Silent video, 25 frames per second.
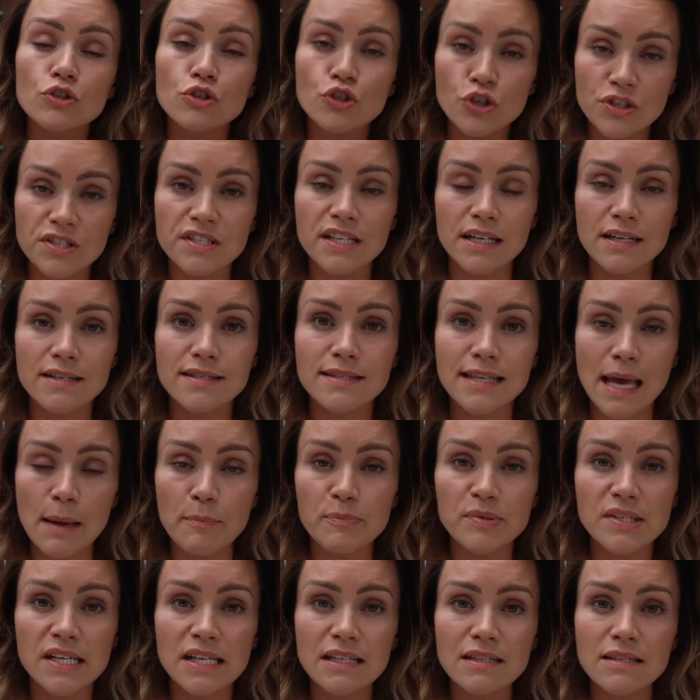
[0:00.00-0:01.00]
just
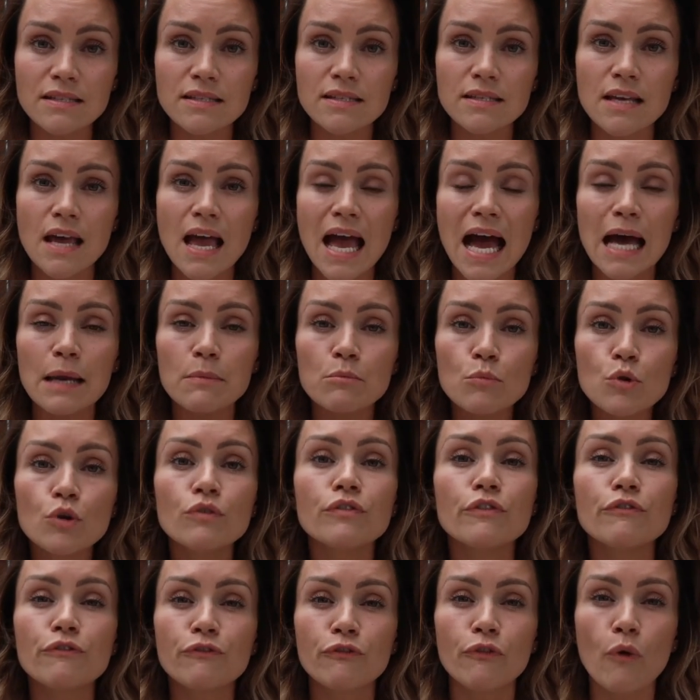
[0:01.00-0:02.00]
acceptance and
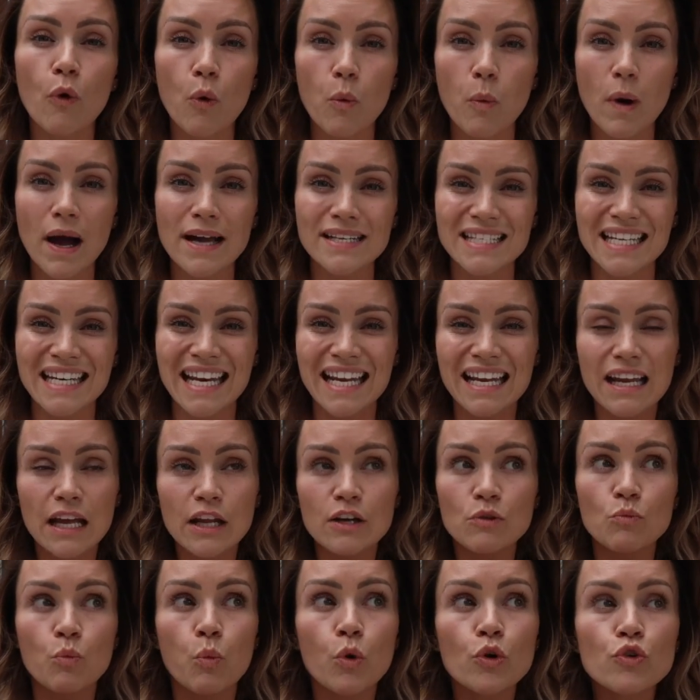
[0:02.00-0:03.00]
moving forward
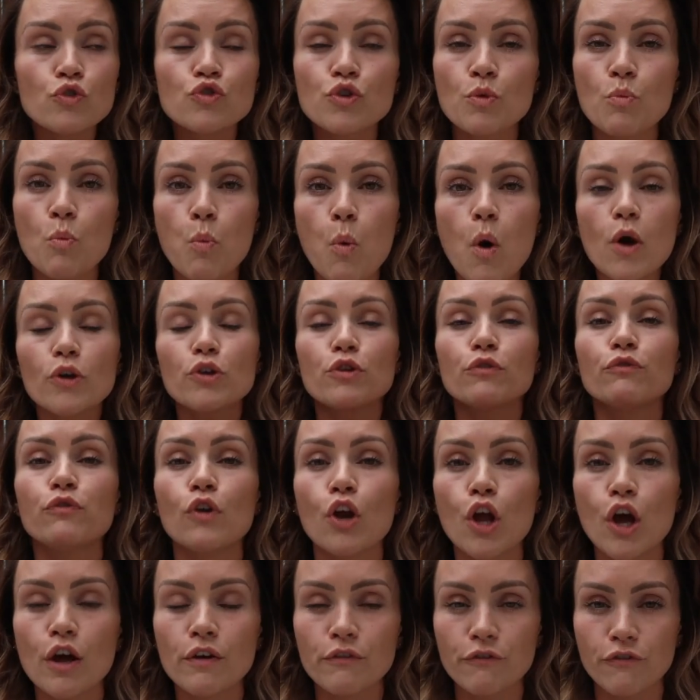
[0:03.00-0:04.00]
and wondering what you've
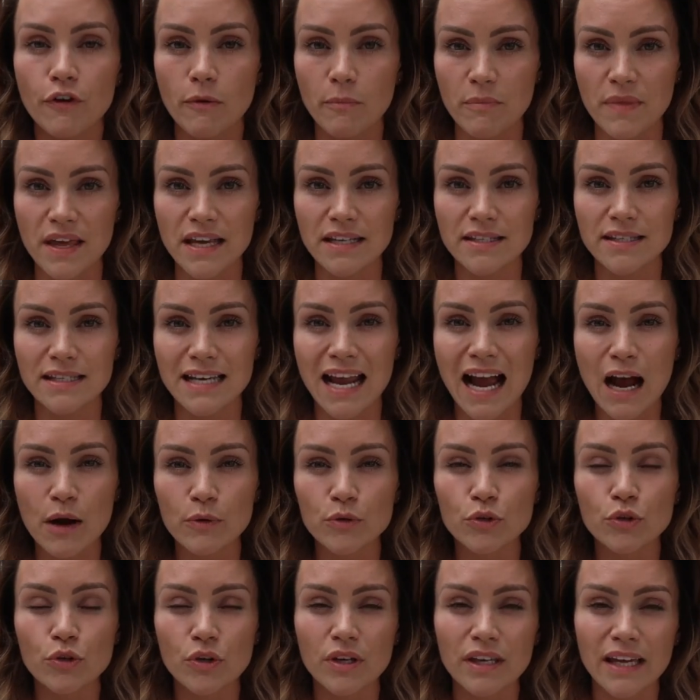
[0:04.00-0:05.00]
learned from this and how
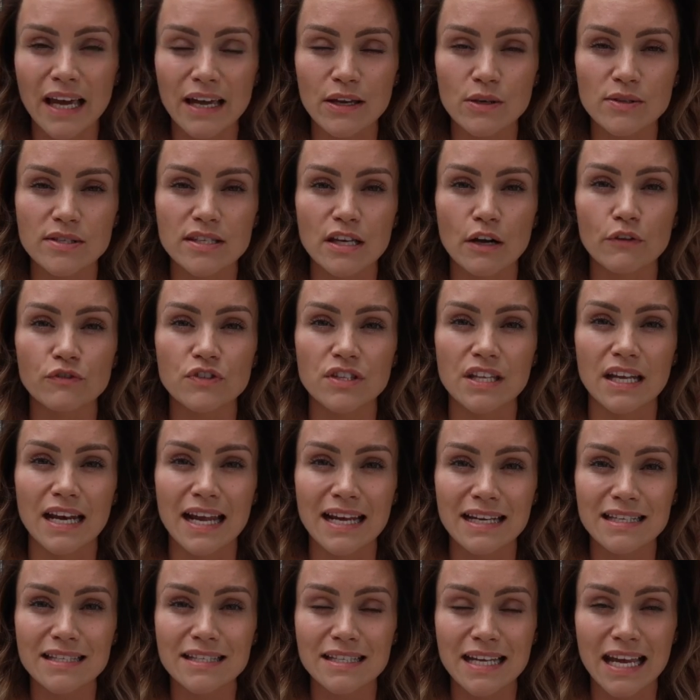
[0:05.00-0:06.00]
you can get yourself to the
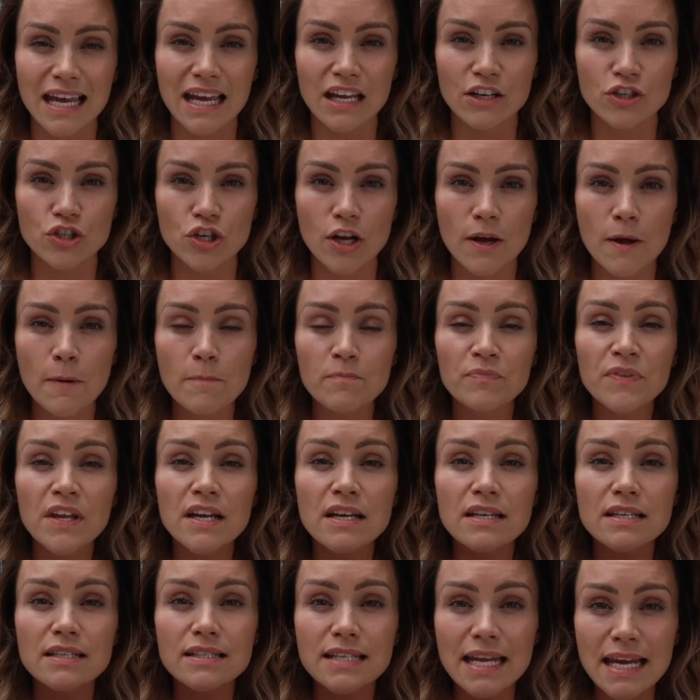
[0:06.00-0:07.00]
next stage.
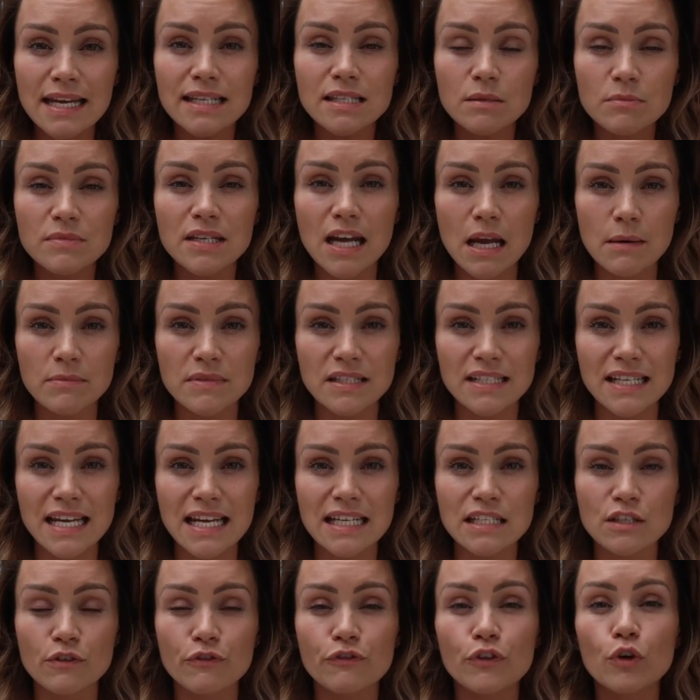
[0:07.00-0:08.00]
Take some time
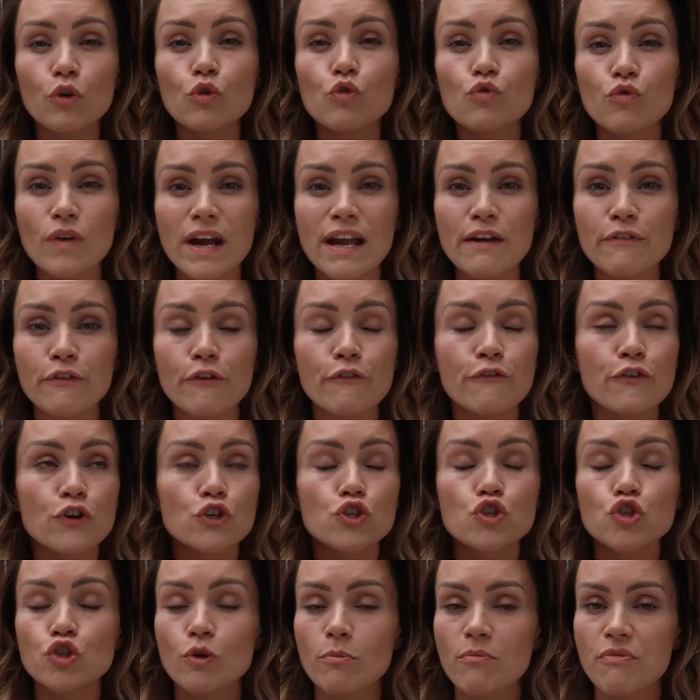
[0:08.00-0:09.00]
today to feel grateful for
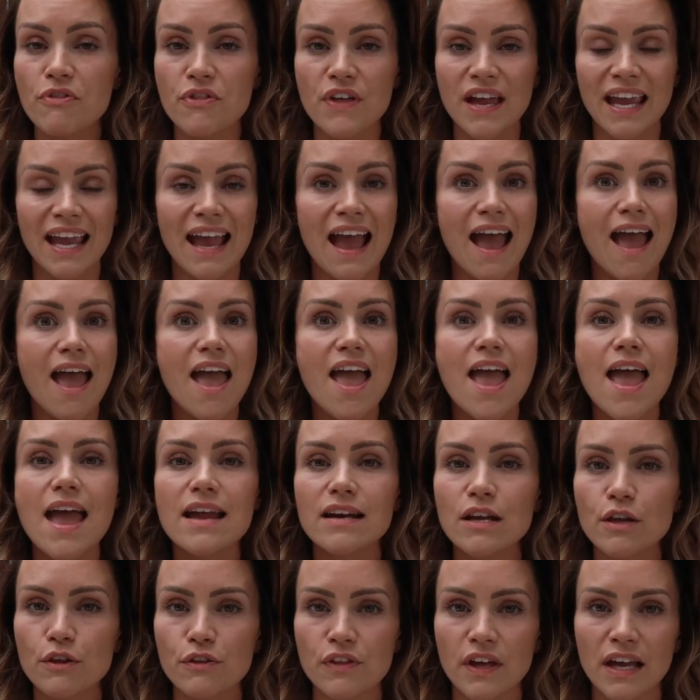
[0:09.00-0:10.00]
something,
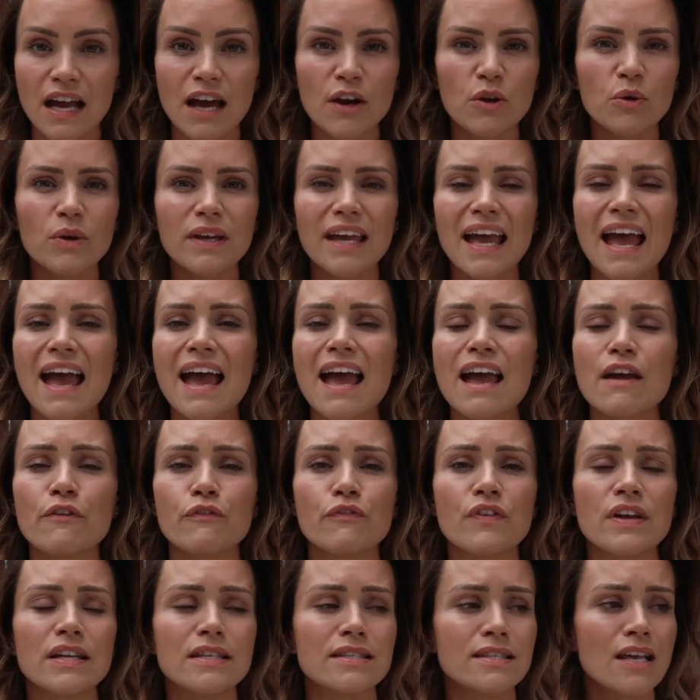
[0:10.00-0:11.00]
anything. I don't care
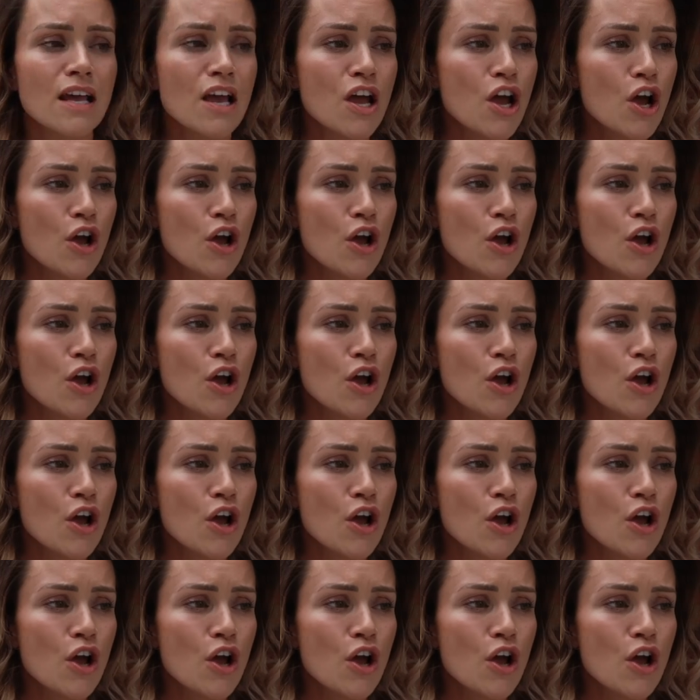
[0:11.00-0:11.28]
if it's